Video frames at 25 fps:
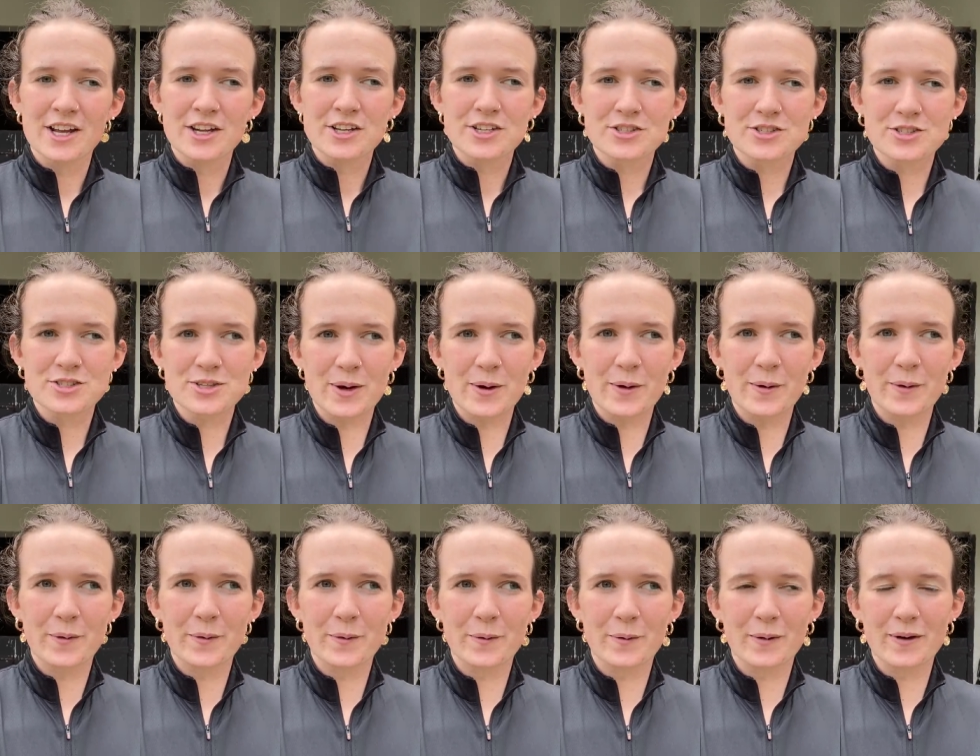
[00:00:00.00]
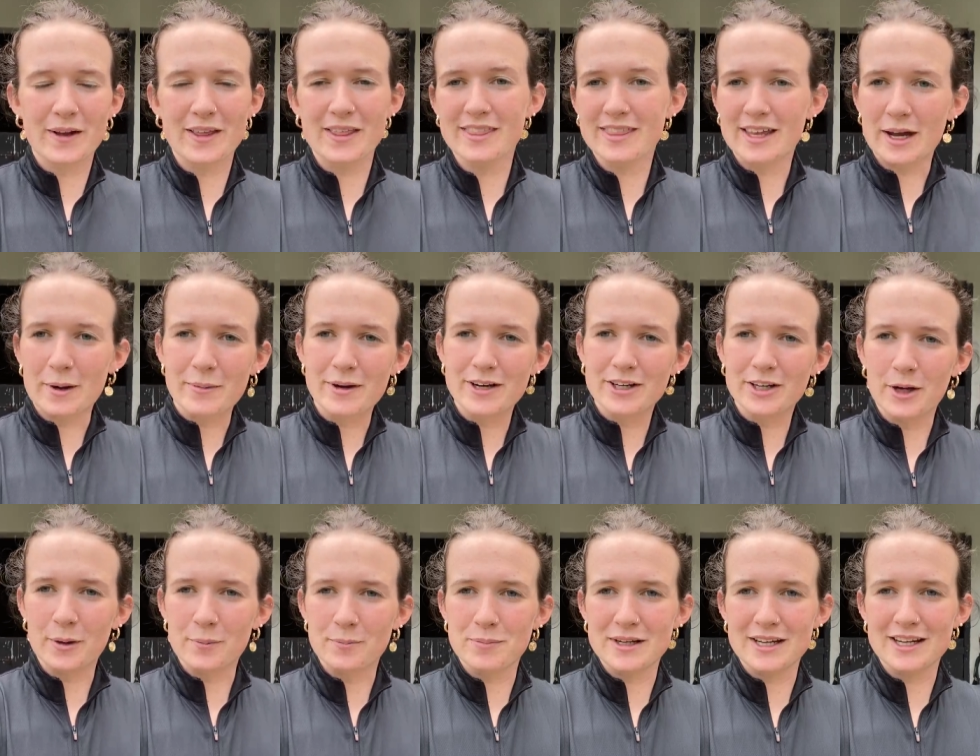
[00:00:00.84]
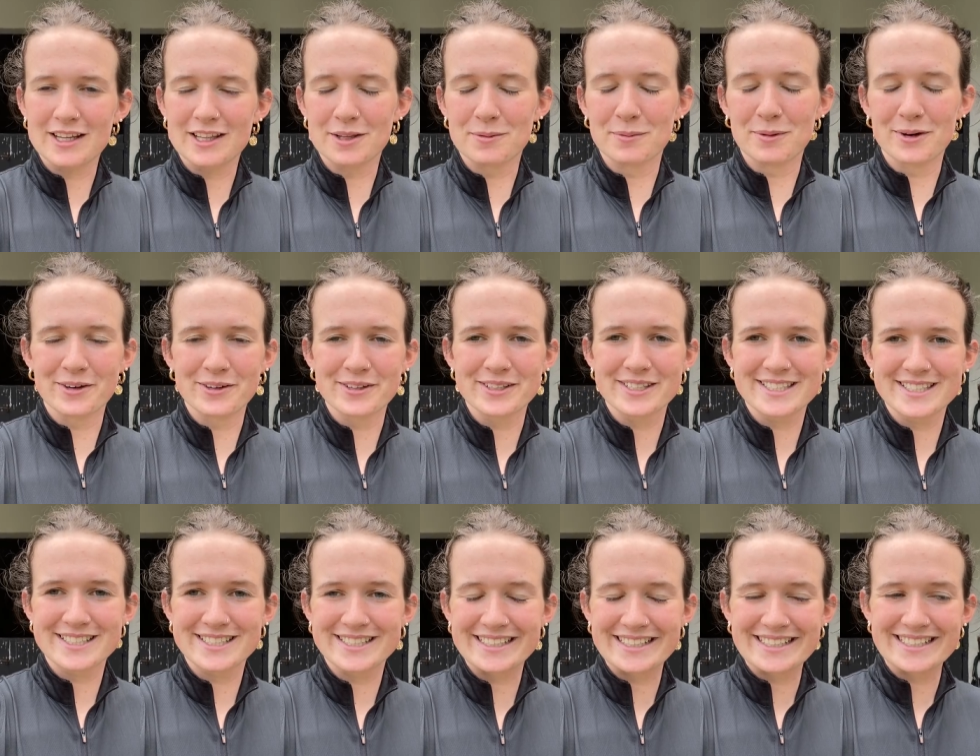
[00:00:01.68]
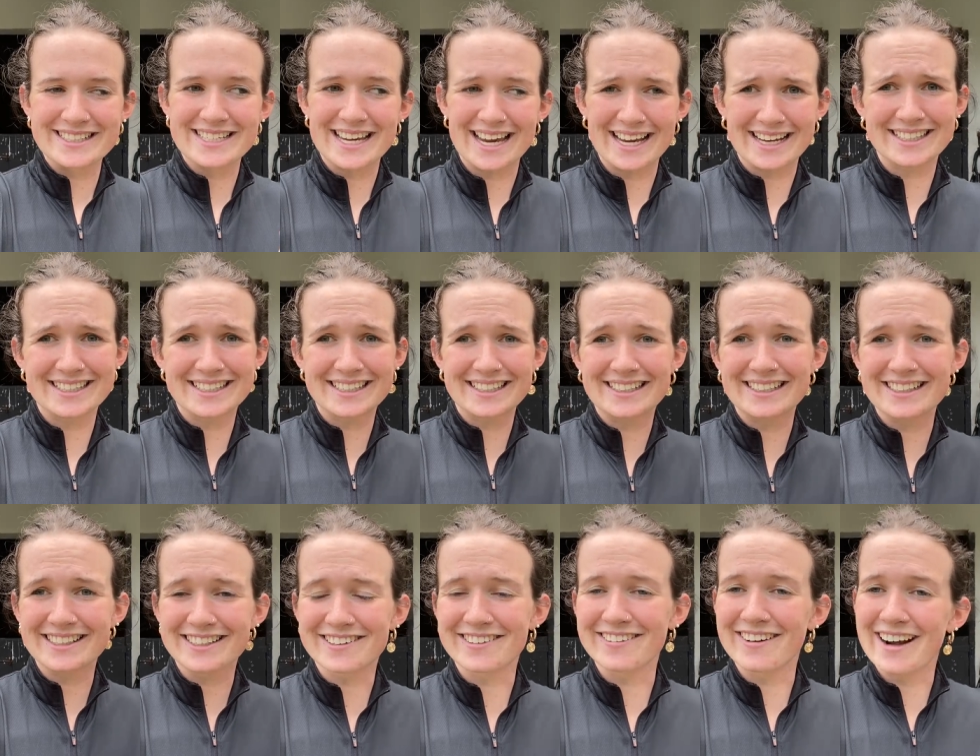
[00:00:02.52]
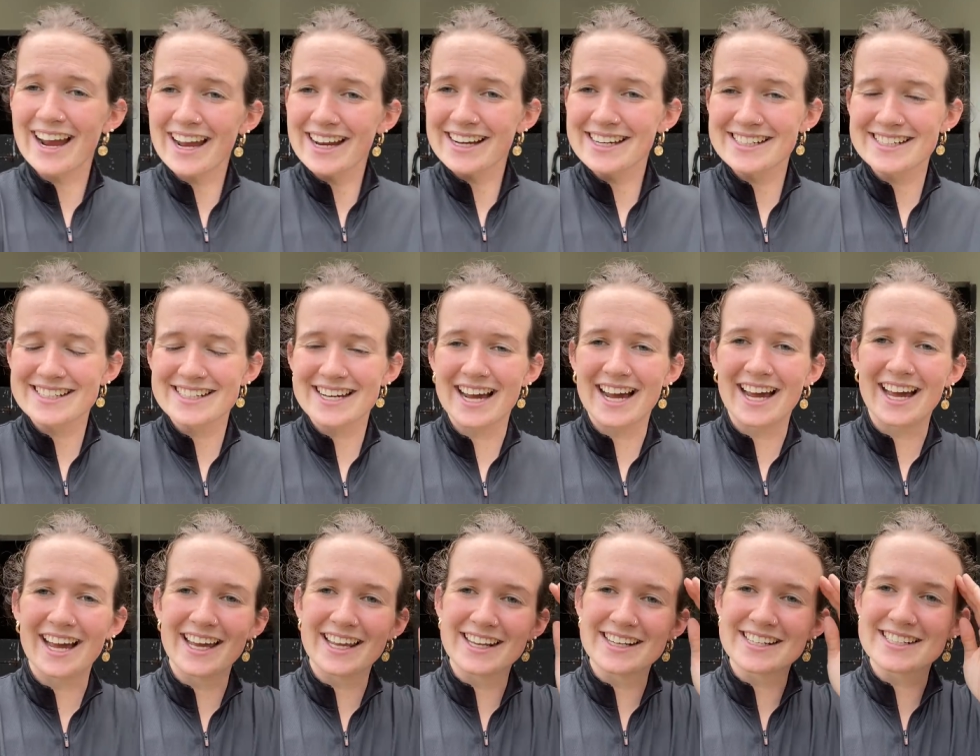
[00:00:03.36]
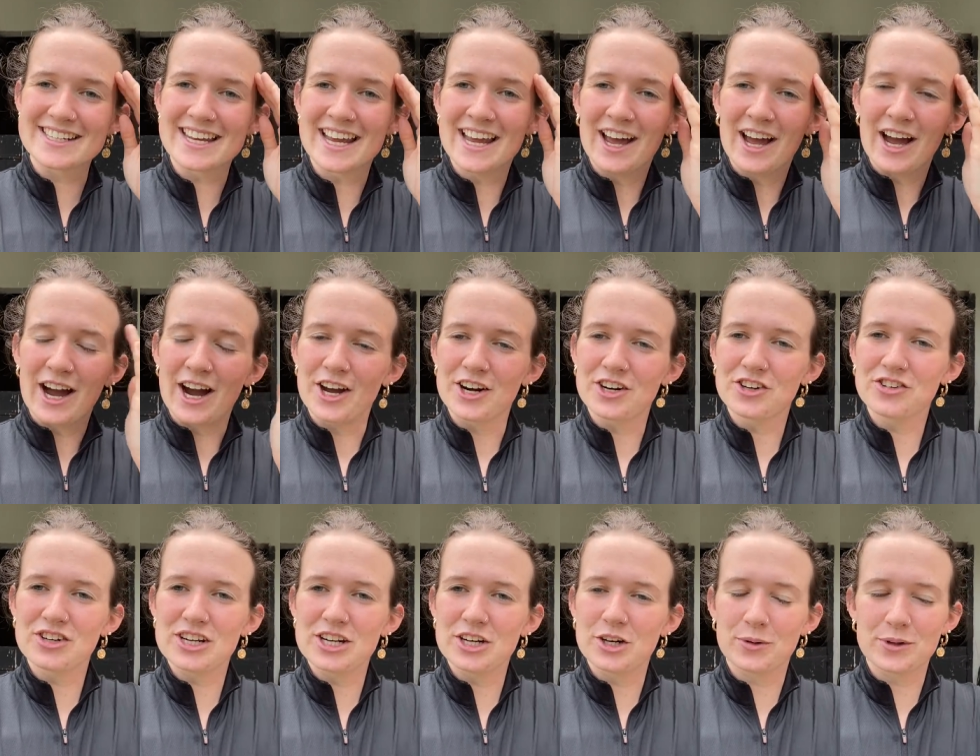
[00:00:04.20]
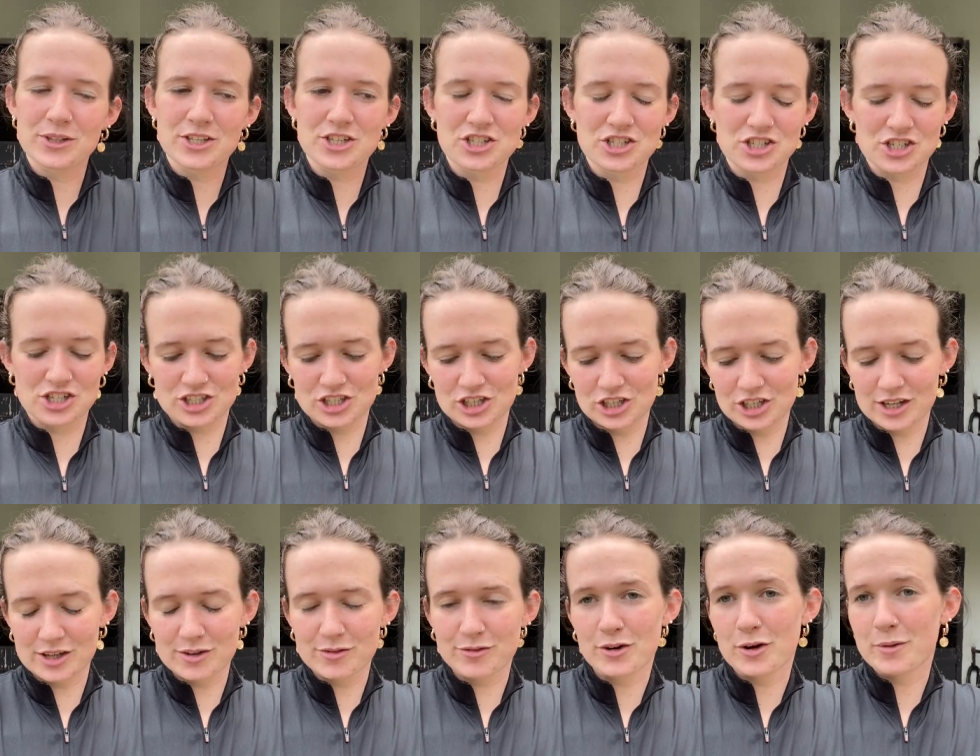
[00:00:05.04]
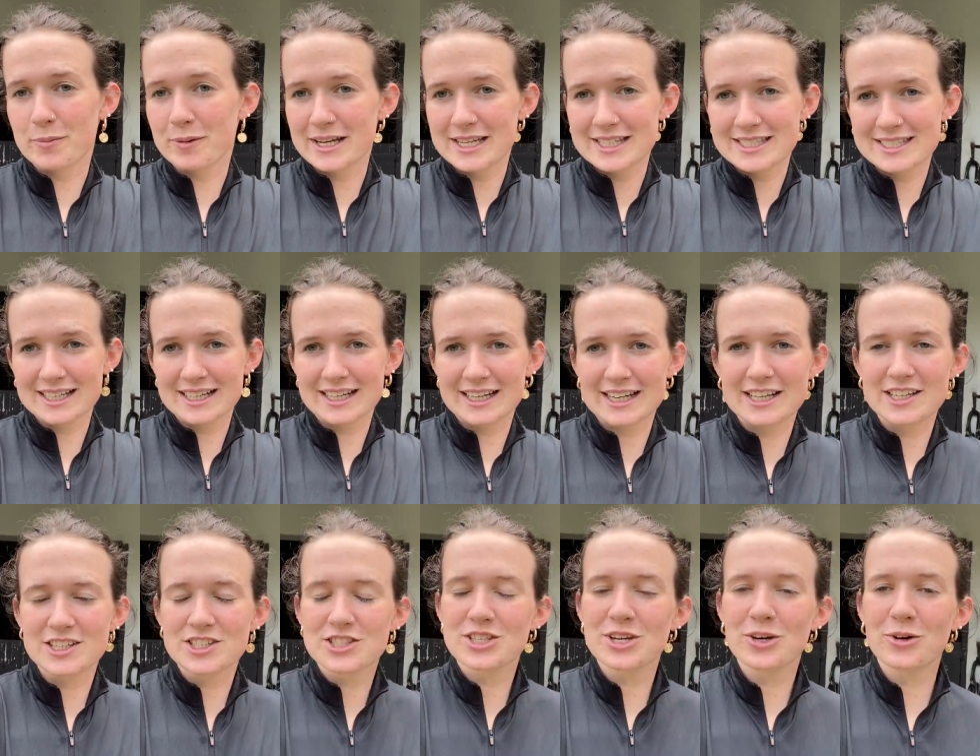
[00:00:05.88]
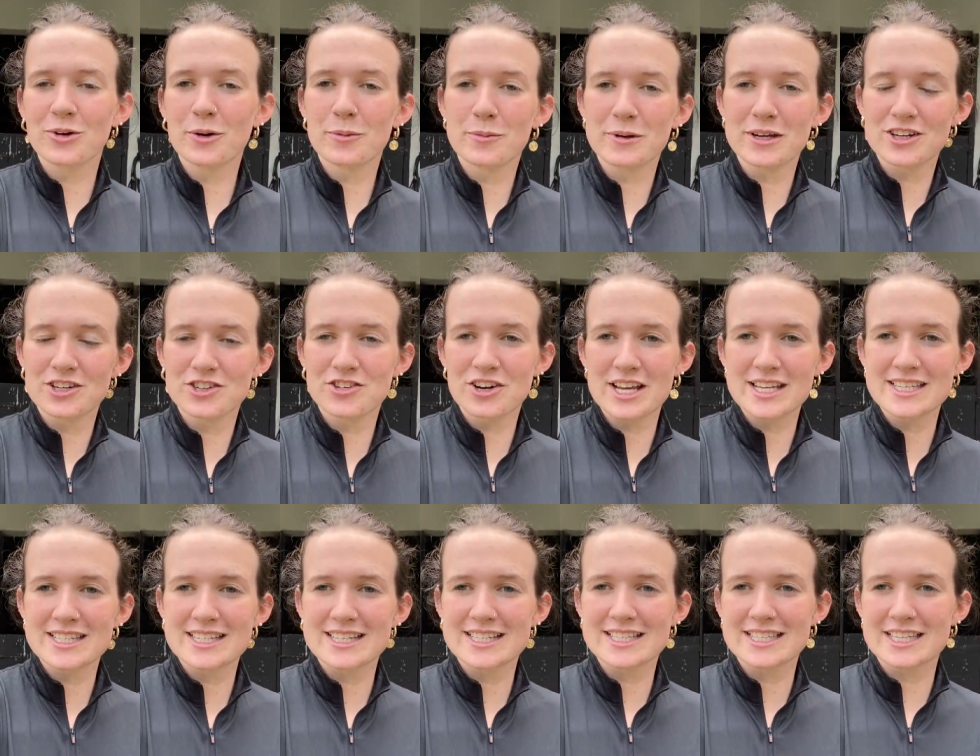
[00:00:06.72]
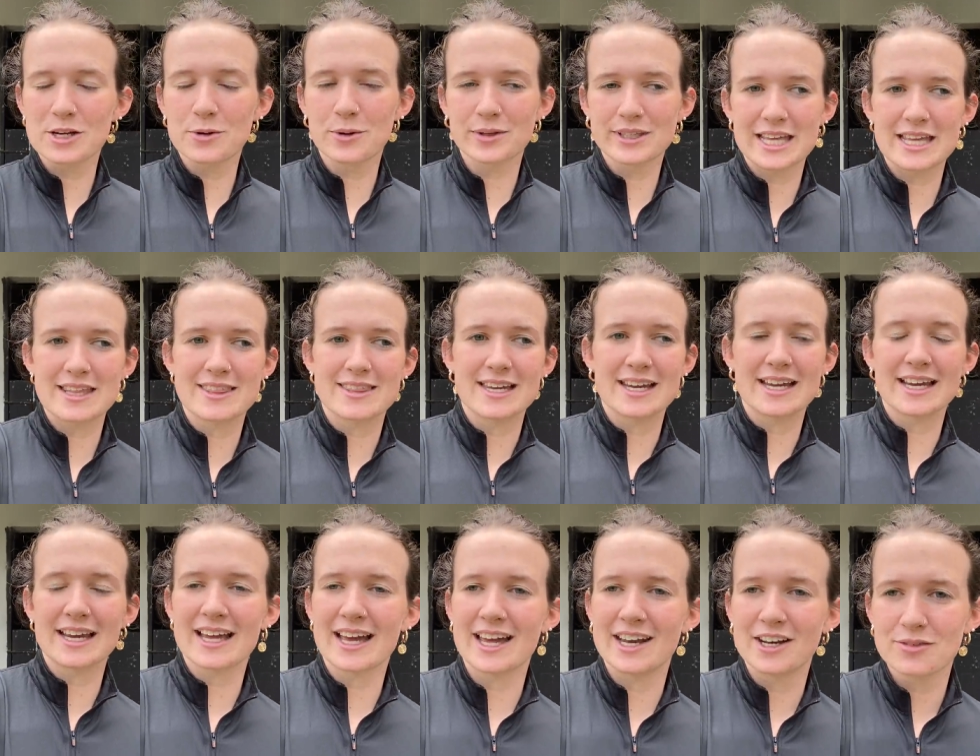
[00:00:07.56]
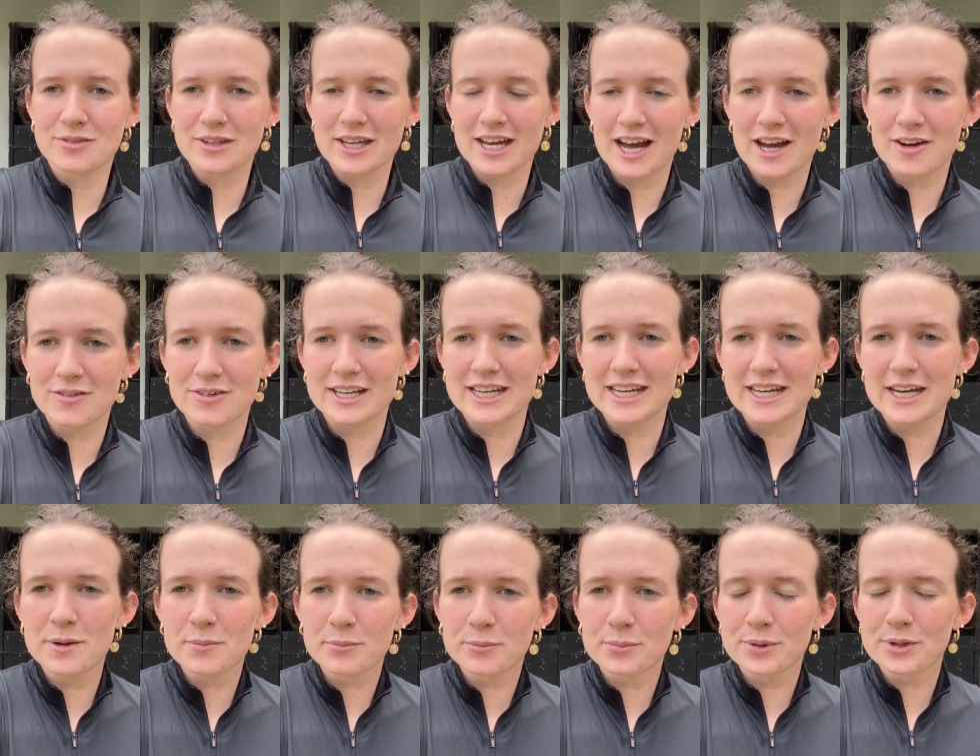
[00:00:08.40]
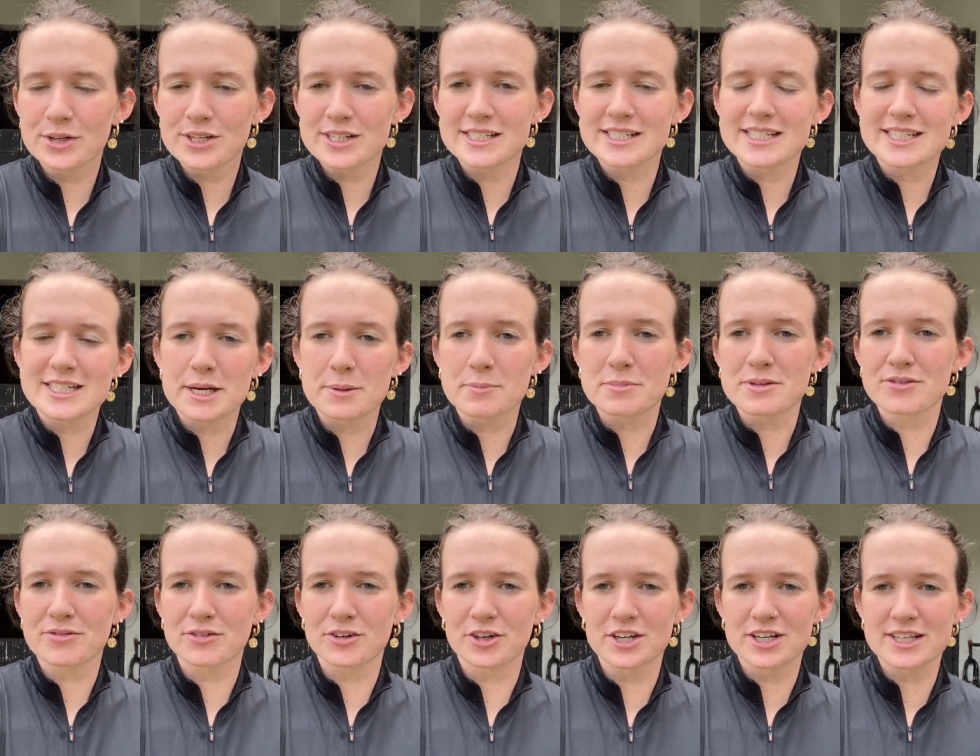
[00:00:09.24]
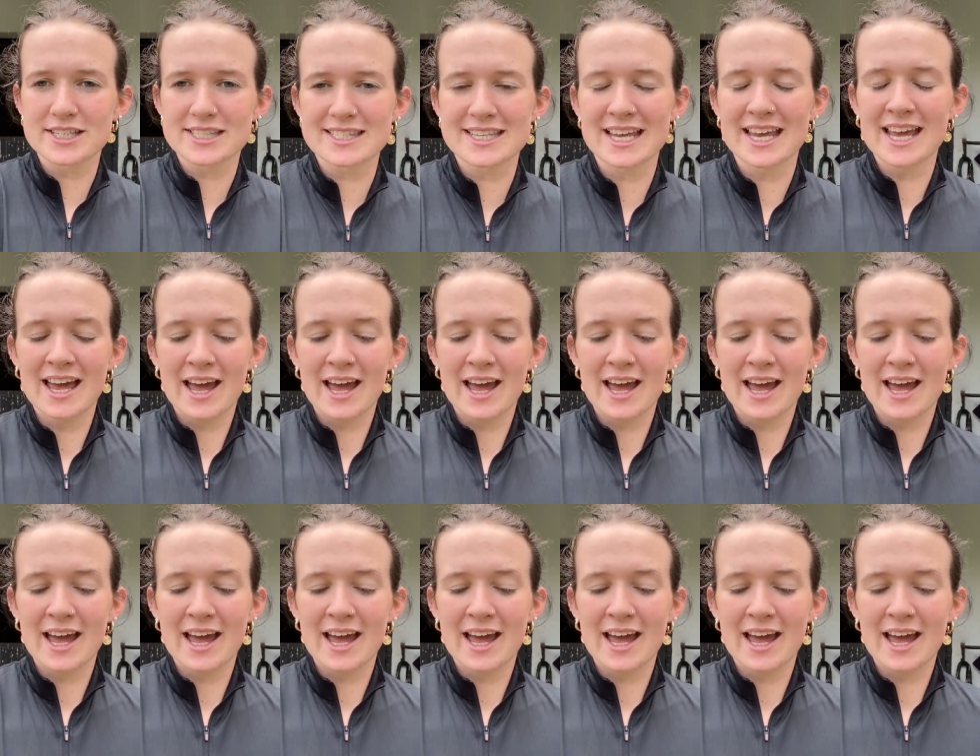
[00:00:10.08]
So that might not be the most technically correct, and I don't really know what the judges are looking for basically. So it'll be interesting to see what they think and if they have any input and tips for us.